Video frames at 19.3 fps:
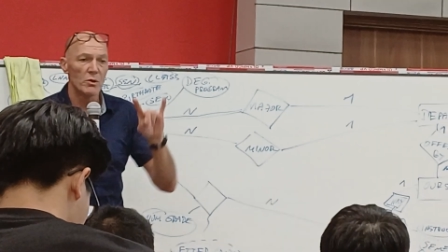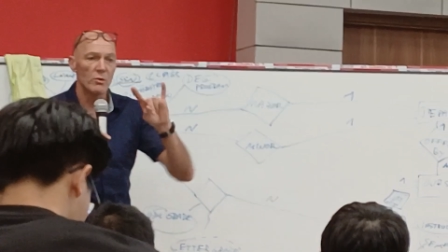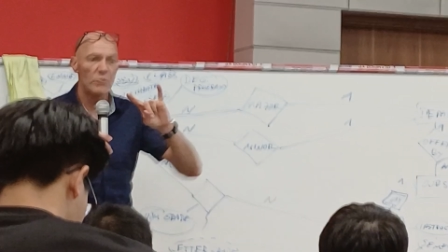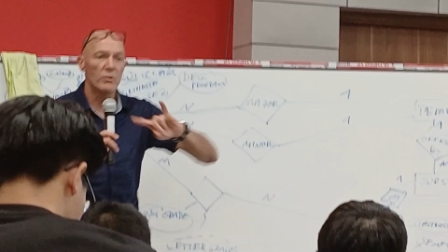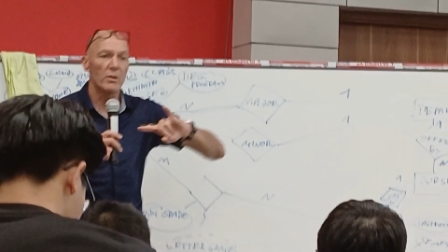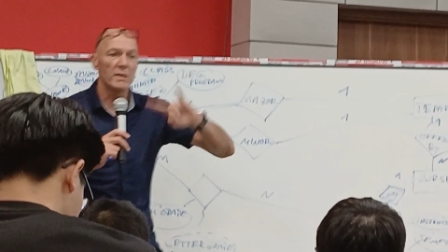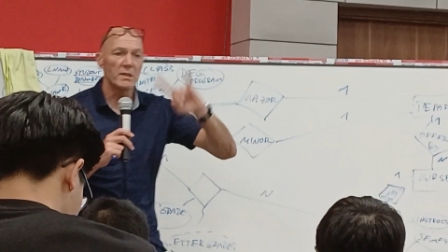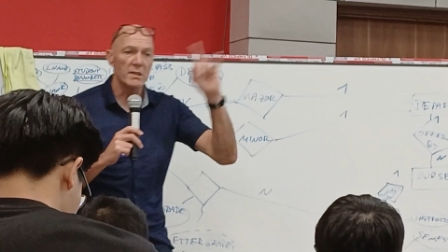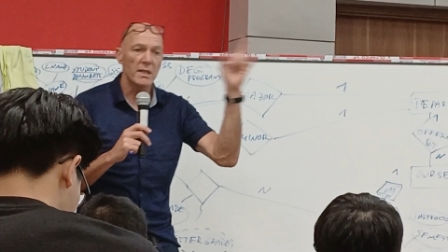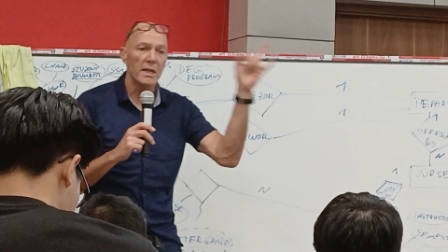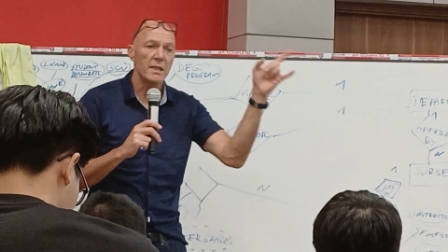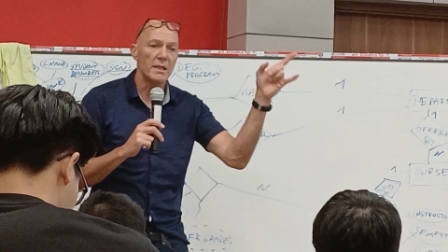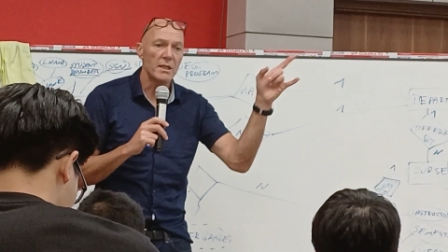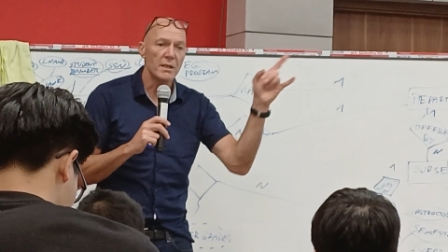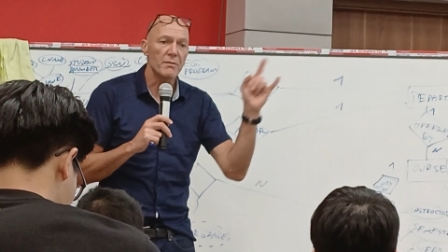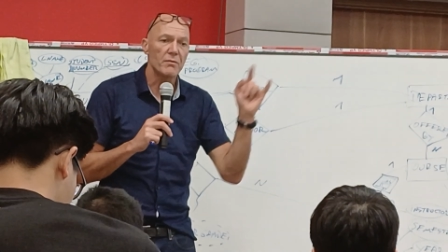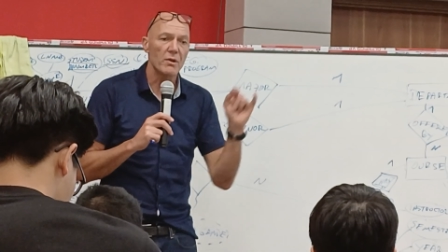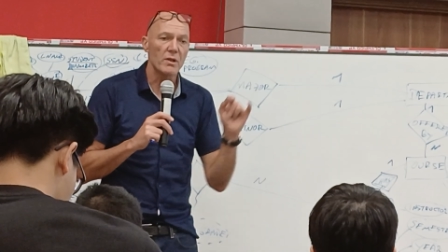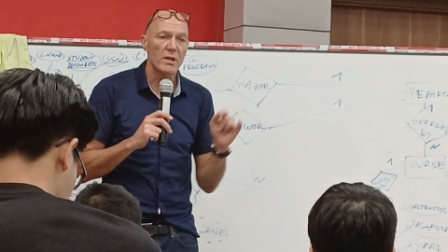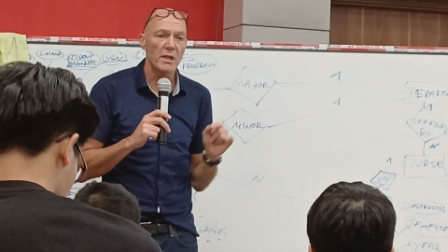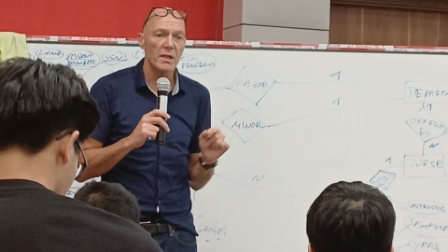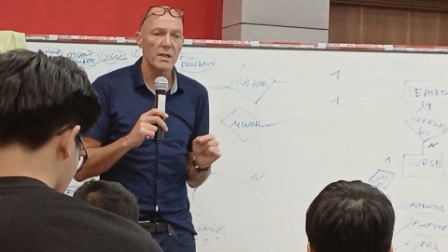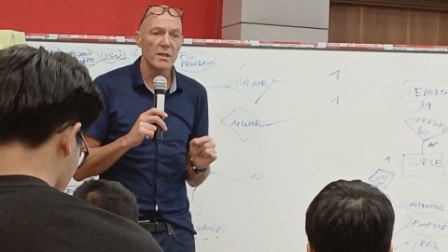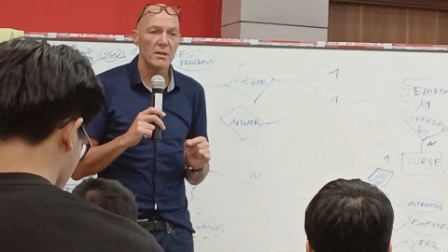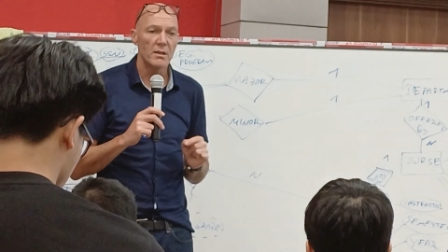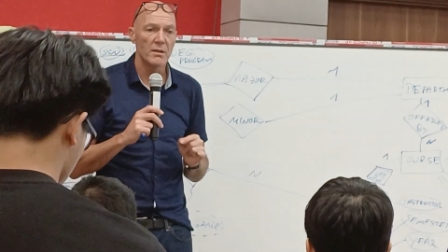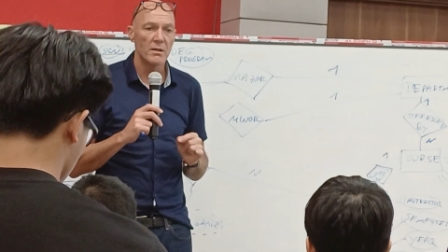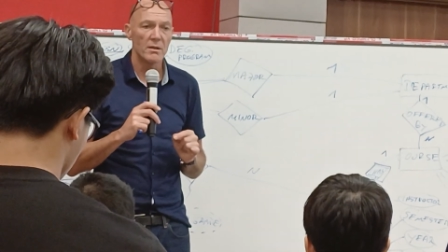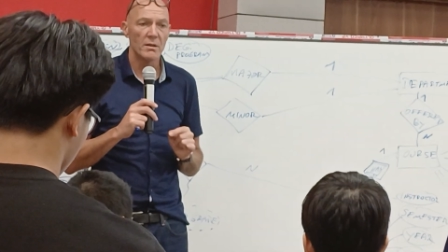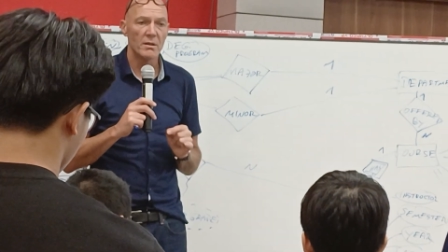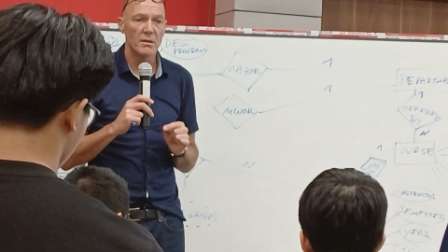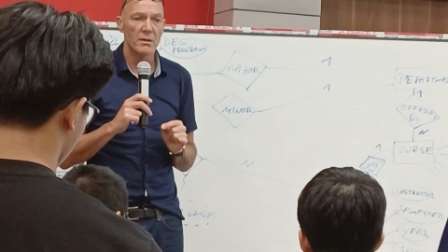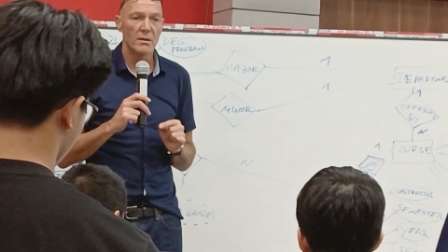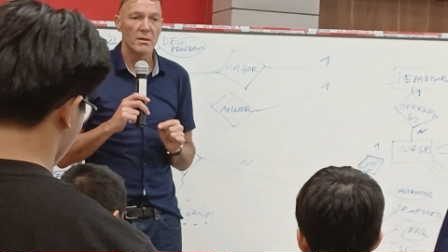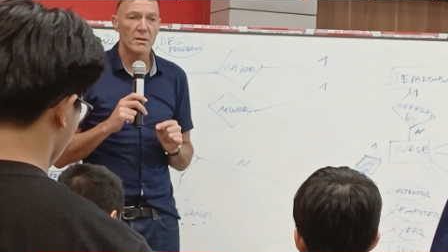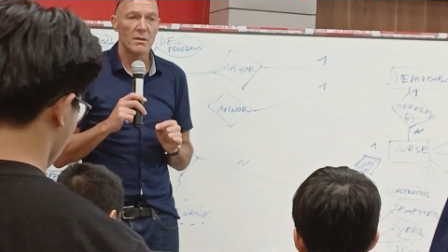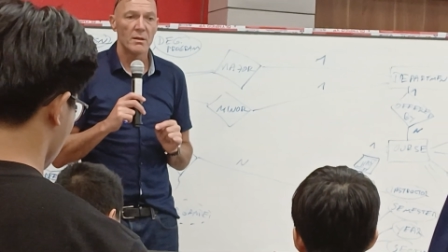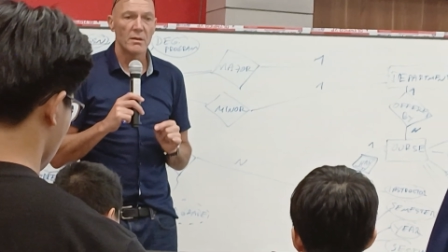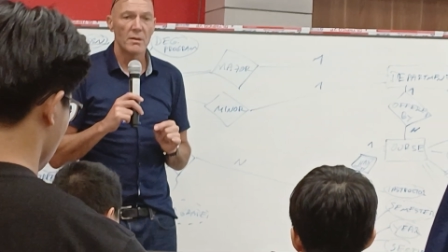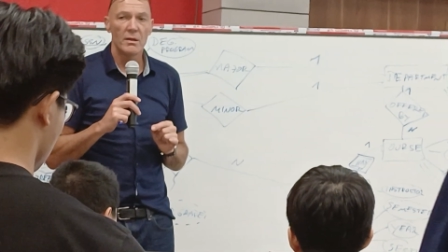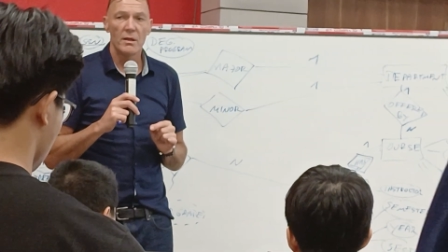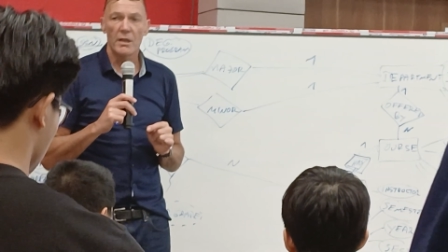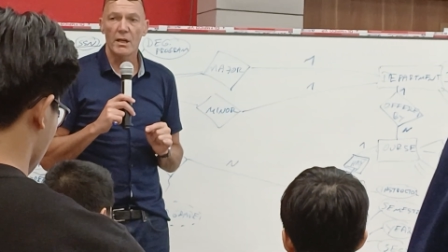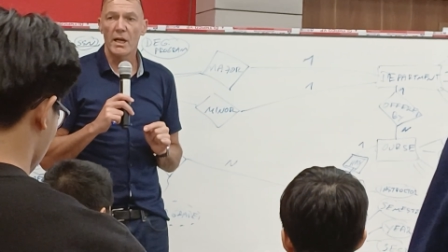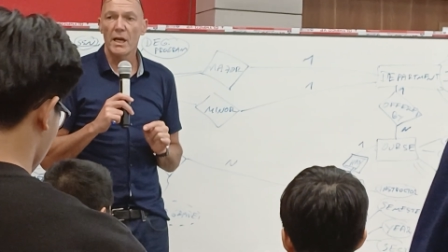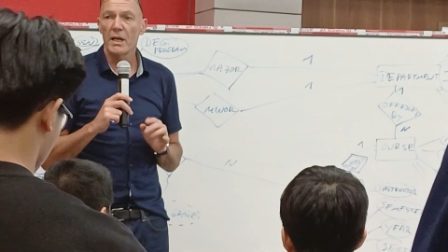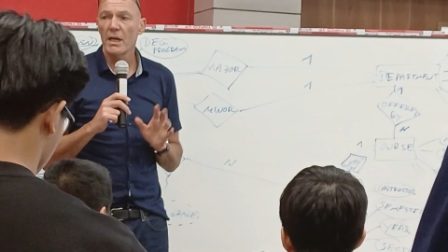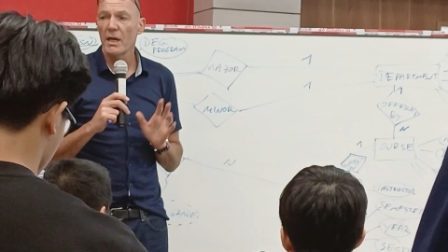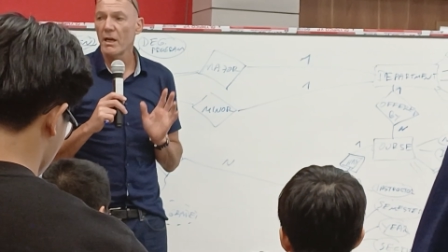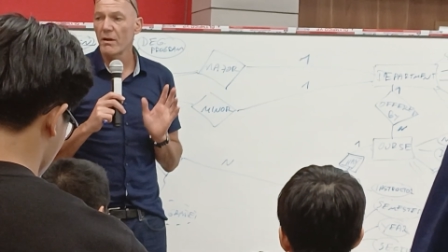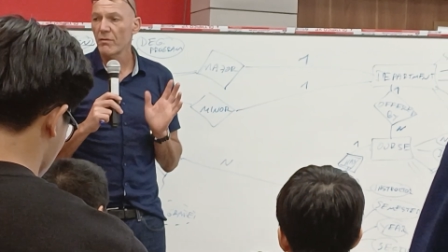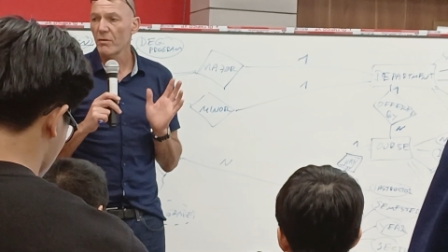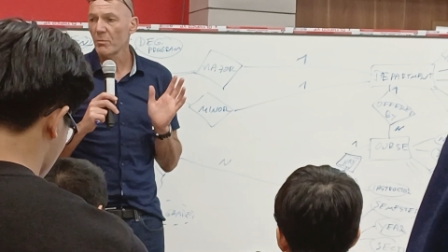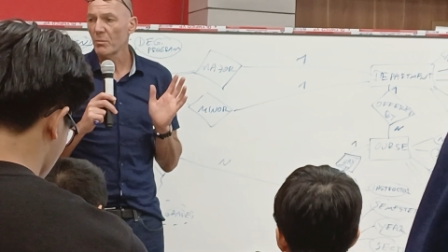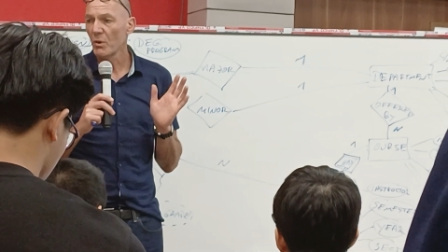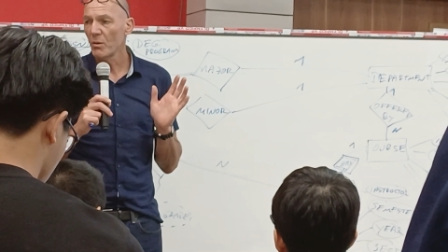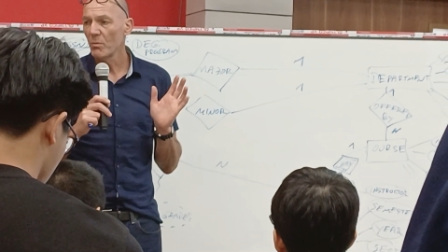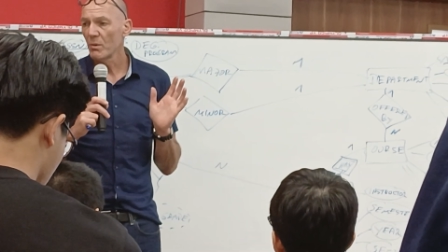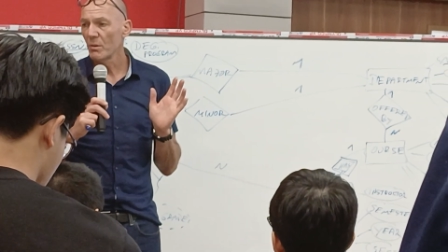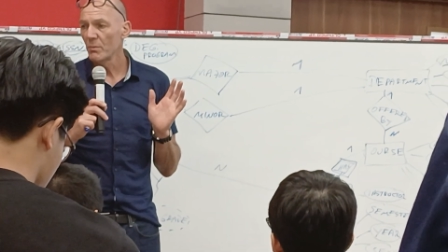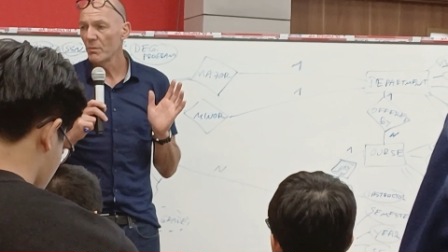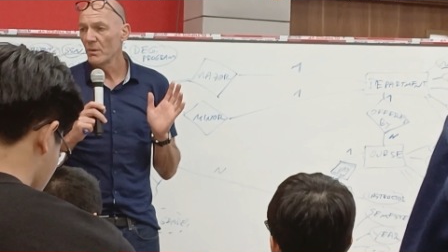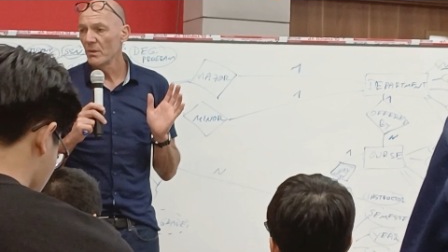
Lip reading: you translate differently. Again, I have a problem.